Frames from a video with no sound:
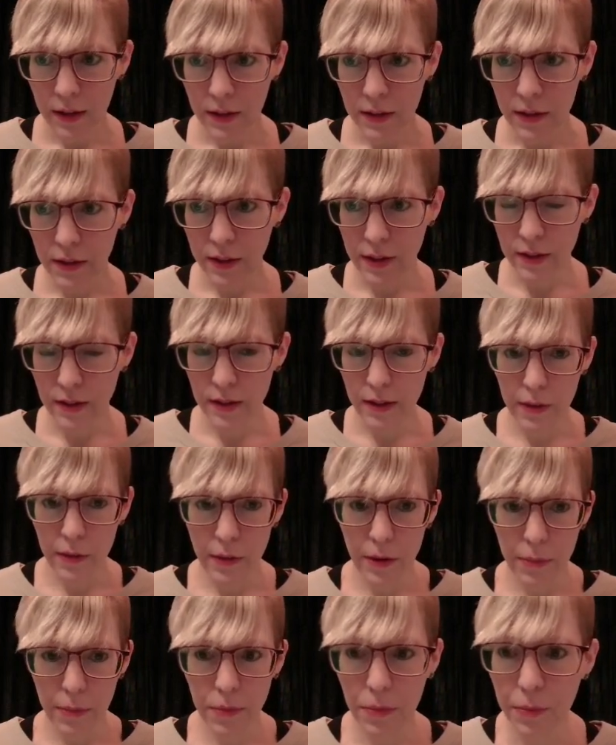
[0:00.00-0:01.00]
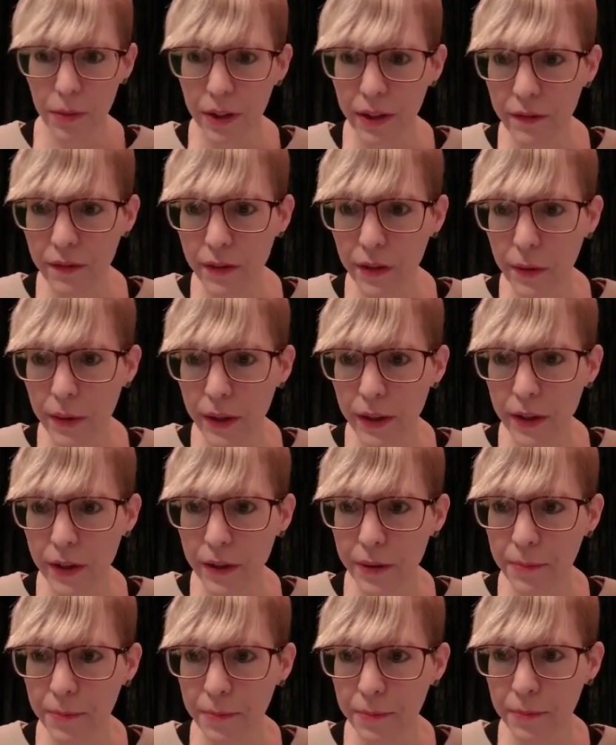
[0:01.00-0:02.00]
So let's load up the preview
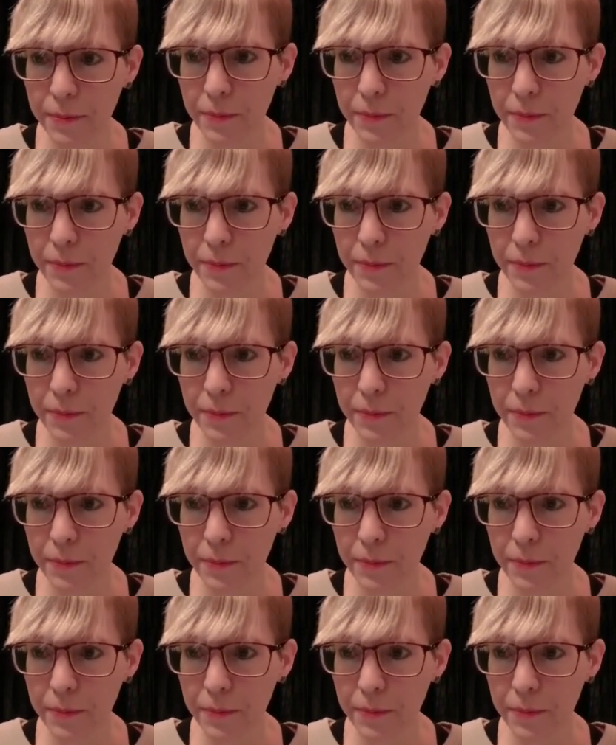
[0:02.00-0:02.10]
here.